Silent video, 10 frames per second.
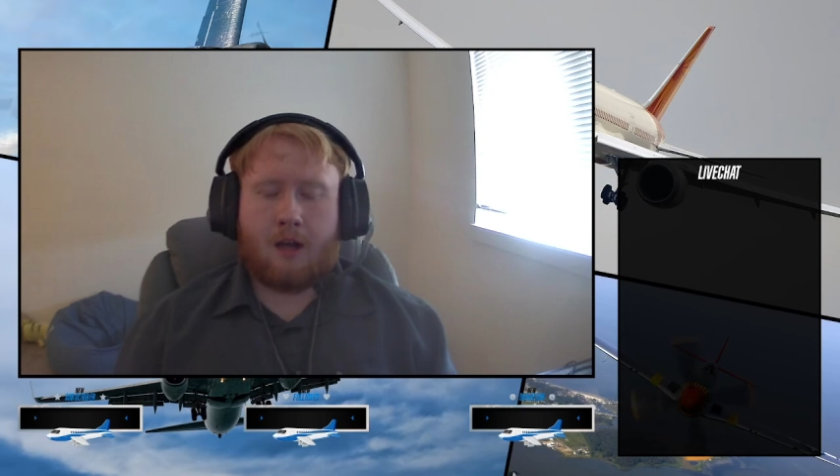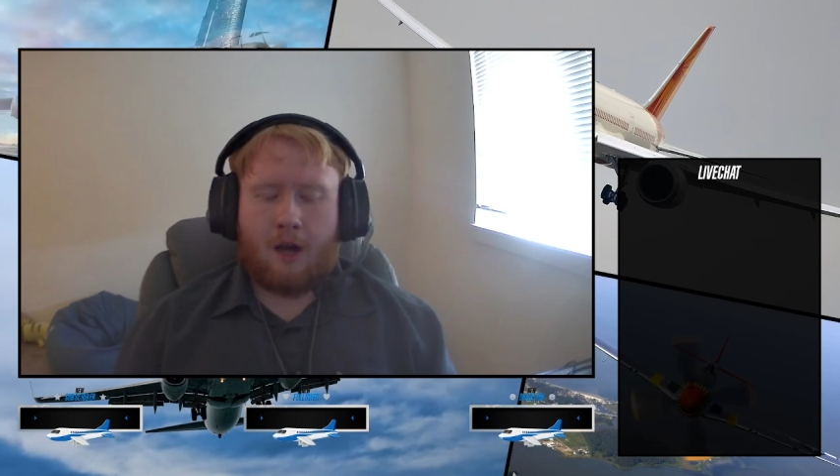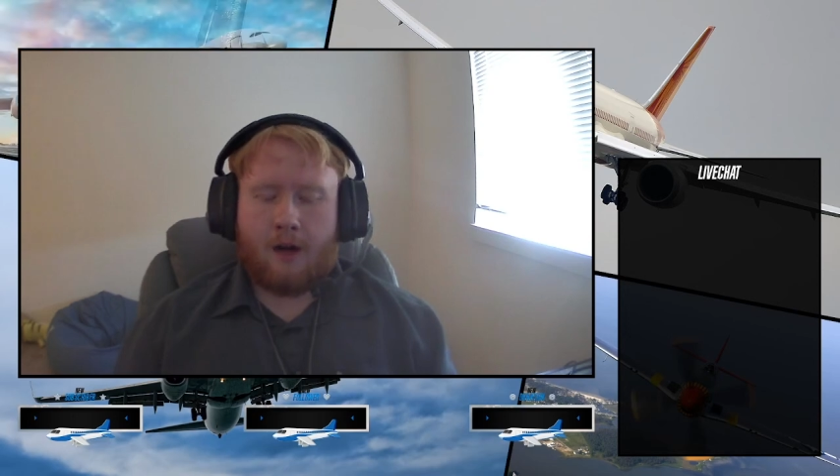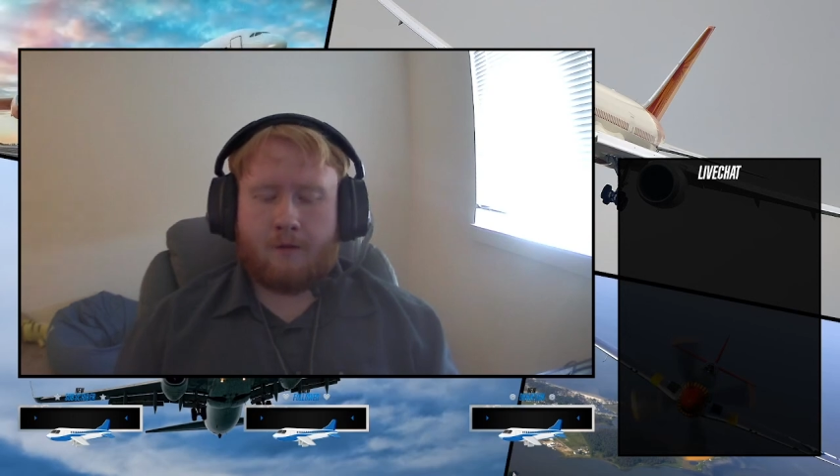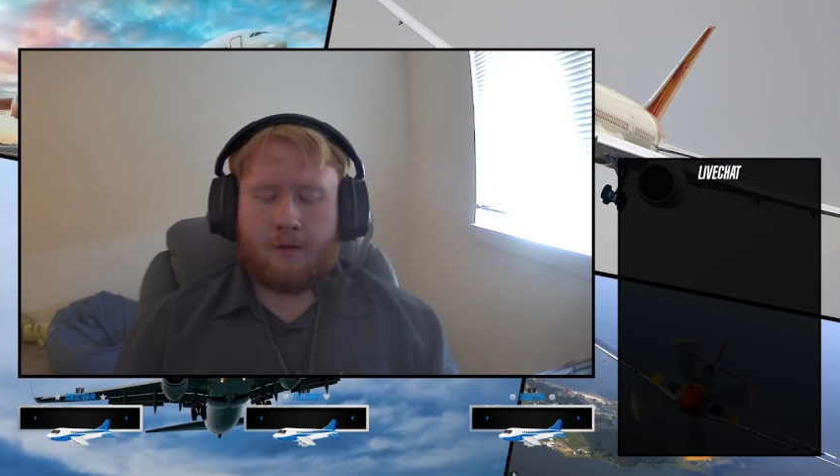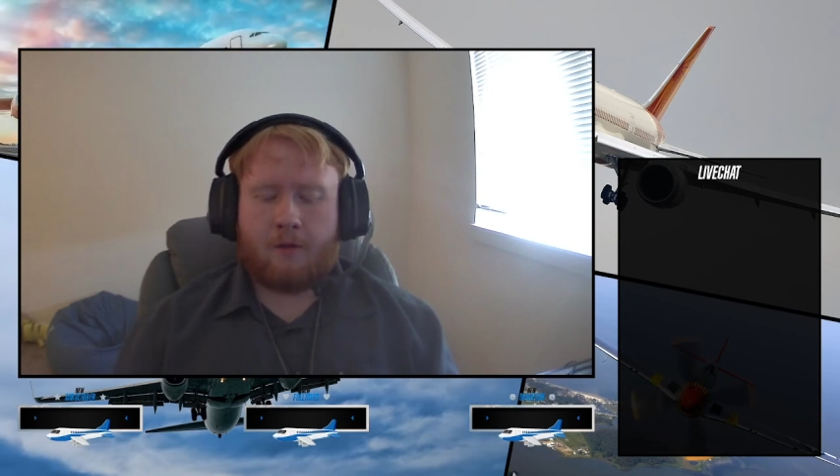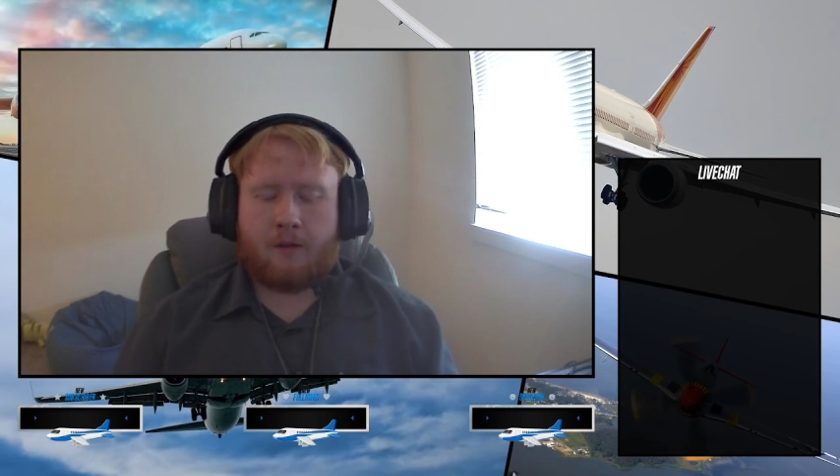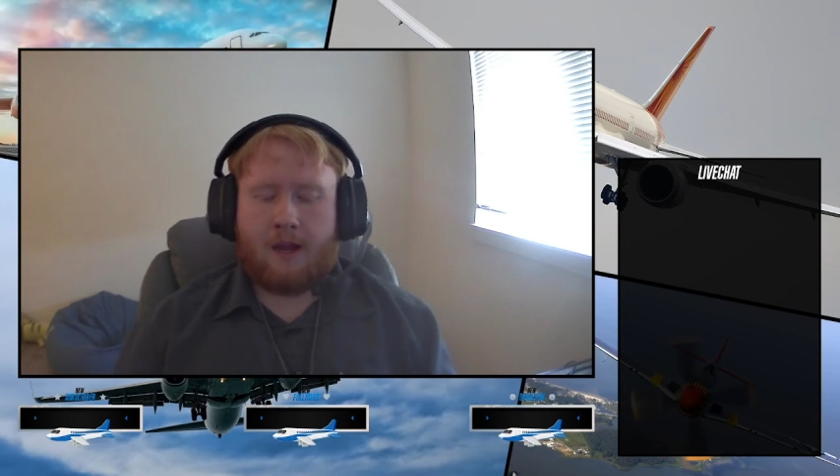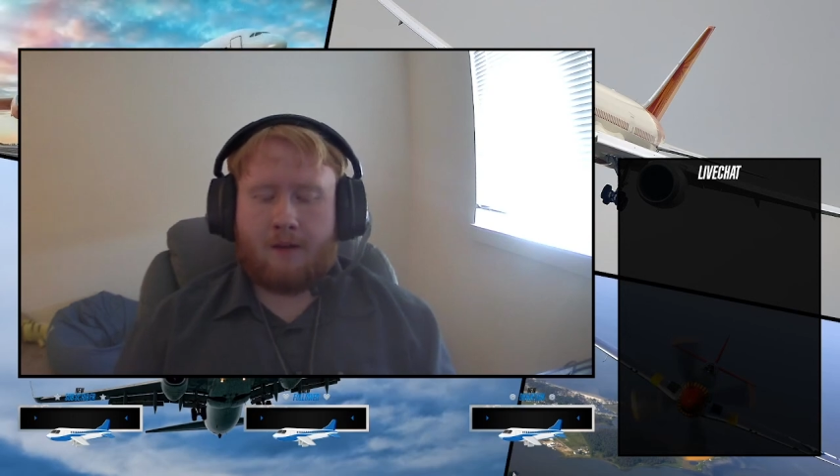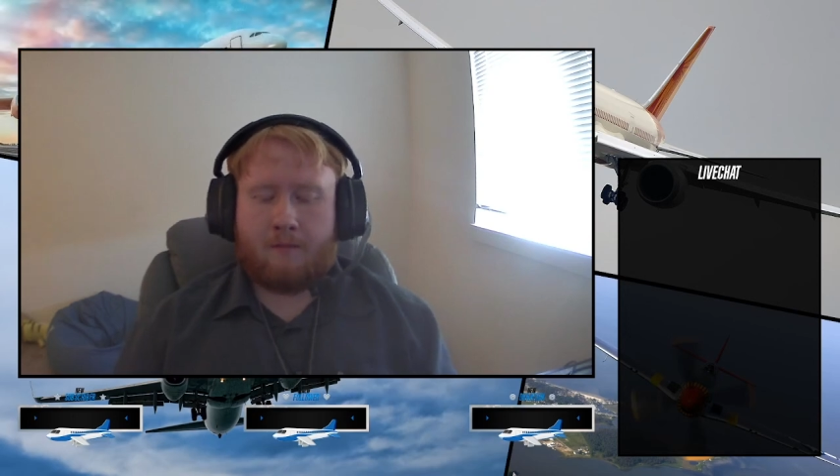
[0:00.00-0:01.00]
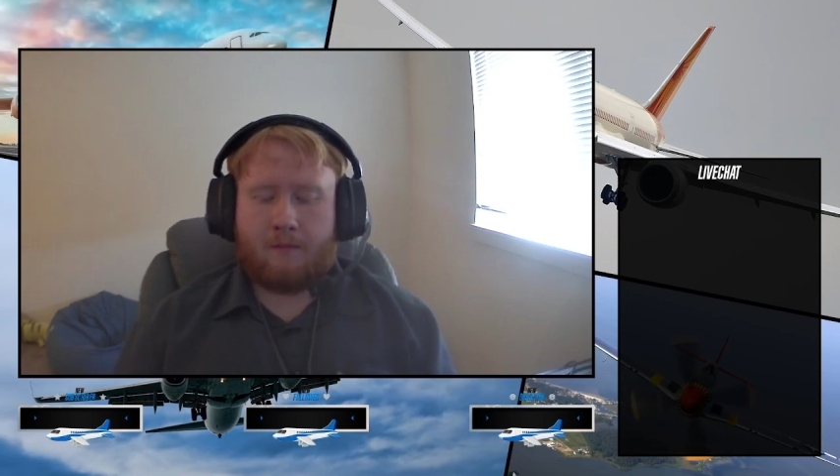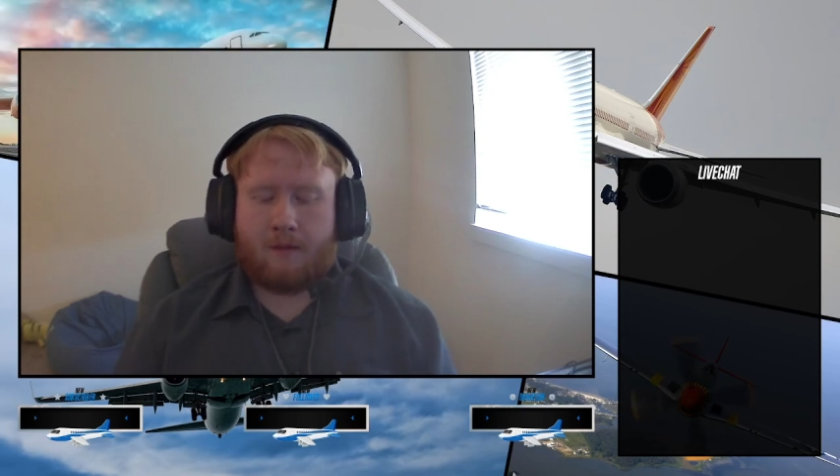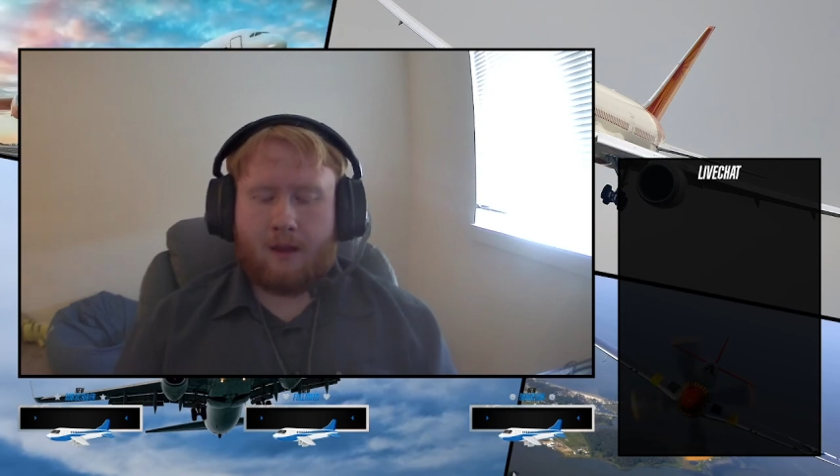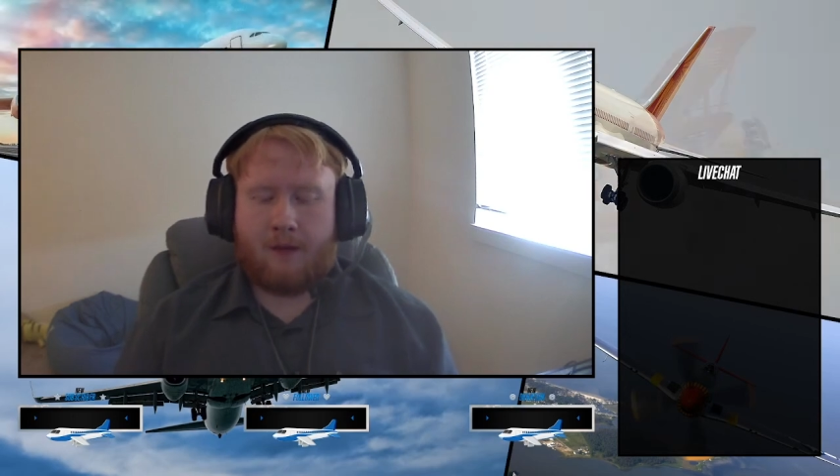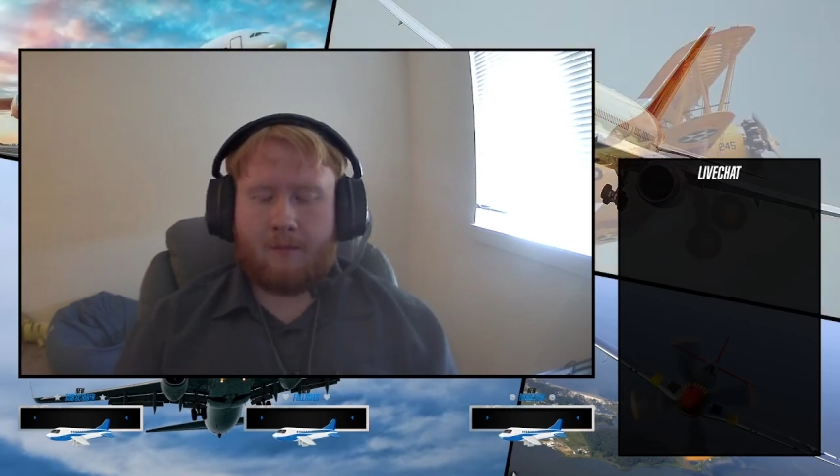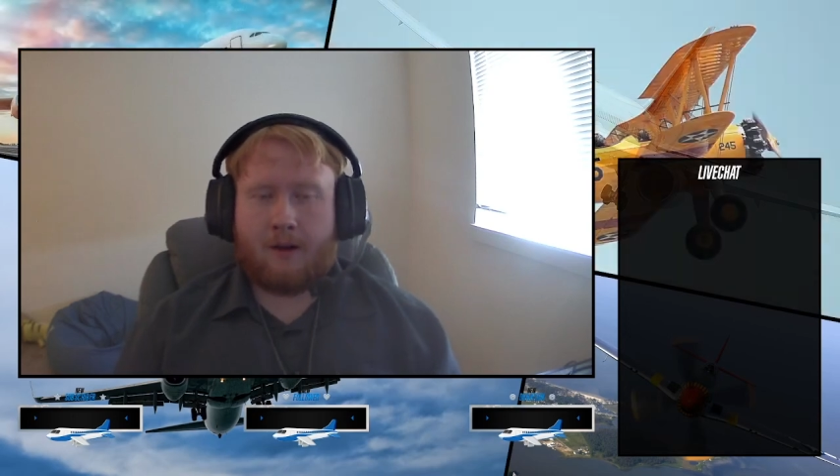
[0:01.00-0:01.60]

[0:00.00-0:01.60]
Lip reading: a lot of you that have